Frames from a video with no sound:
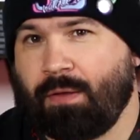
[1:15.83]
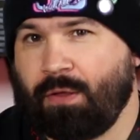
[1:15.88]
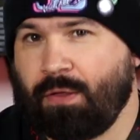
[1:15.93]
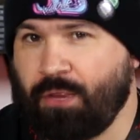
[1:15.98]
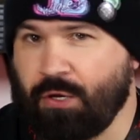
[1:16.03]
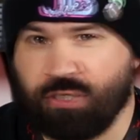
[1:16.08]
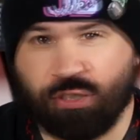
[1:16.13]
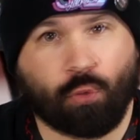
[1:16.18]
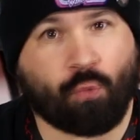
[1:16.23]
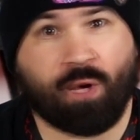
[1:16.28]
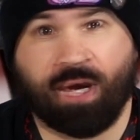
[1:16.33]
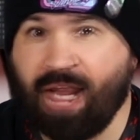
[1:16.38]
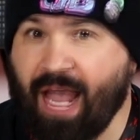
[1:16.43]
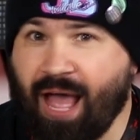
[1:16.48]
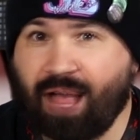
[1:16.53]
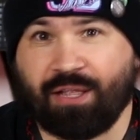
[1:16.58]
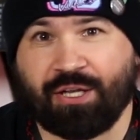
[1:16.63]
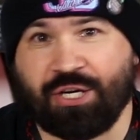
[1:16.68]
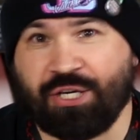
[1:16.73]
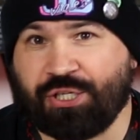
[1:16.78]
there's a
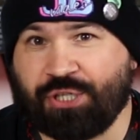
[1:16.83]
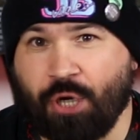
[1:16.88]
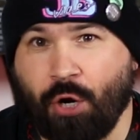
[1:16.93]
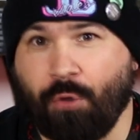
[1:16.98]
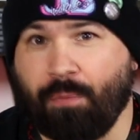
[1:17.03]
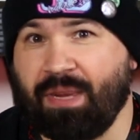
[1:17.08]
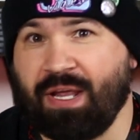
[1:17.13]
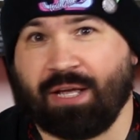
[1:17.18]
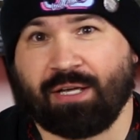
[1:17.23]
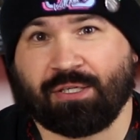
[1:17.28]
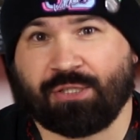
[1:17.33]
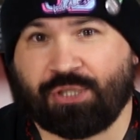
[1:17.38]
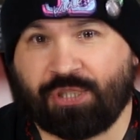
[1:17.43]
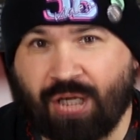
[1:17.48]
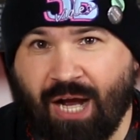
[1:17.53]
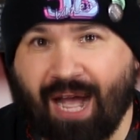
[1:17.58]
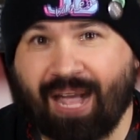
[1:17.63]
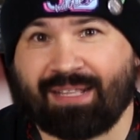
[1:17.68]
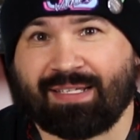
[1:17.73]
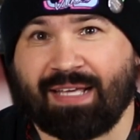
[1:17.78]
reality show being
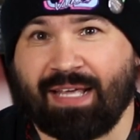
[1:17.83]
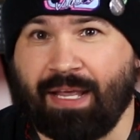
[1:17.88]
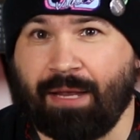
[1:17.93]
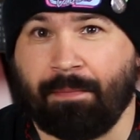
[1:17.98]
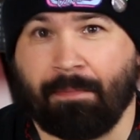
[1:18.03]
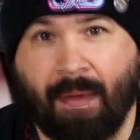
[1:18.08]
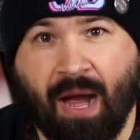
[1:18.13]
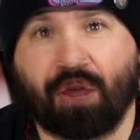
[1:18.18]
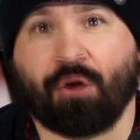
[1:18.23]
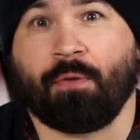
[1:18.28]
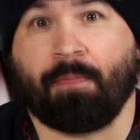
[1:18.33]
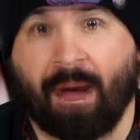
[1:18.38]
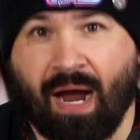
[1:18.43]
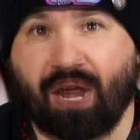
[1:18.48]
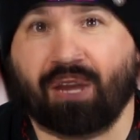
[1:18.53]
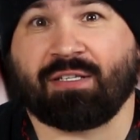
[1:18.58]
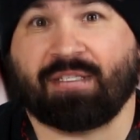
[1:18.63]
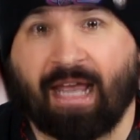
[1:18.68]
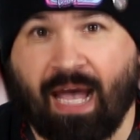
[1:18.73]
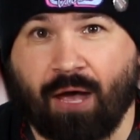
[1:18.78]
shot in Micheal
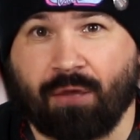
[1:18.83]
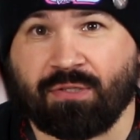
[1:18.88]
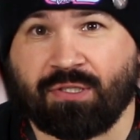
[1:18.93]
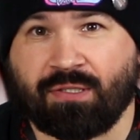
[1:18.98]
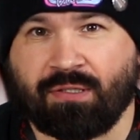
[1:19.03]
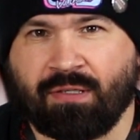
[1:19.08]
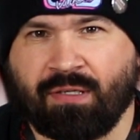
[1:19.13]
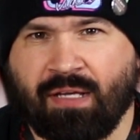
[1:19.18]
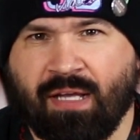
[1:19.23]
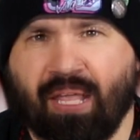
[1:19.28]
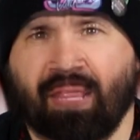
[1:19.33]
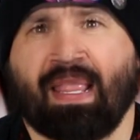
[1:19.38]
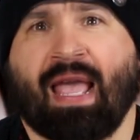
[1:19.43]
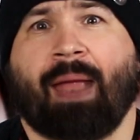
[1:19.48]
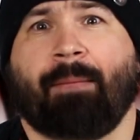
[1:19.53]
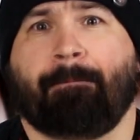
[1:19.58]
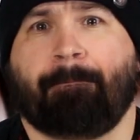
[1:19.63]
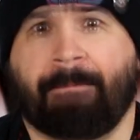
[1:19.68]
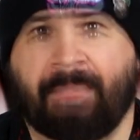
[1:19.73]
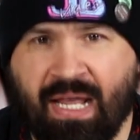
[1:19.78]
Myers' house, and that
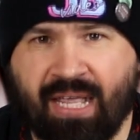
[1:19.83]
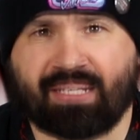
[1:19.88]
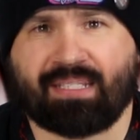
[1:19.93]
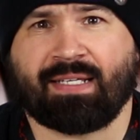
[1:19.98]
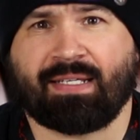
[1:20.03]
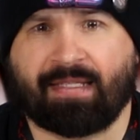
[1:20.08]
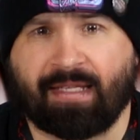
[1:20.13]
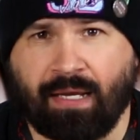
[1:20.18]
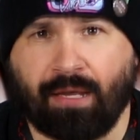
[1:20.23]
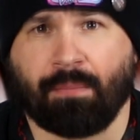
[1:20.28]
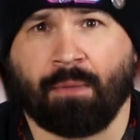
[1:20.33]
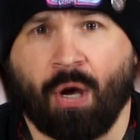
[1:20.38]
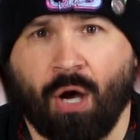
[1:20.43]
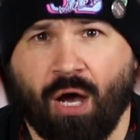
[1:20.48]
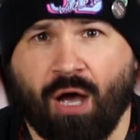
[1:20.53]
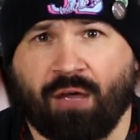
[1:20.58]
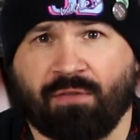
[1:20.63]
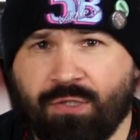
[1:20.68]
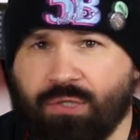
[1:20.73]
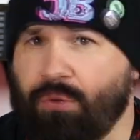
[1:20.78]
pisses him
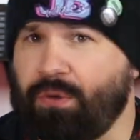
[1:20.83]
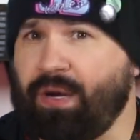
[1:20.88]
off. So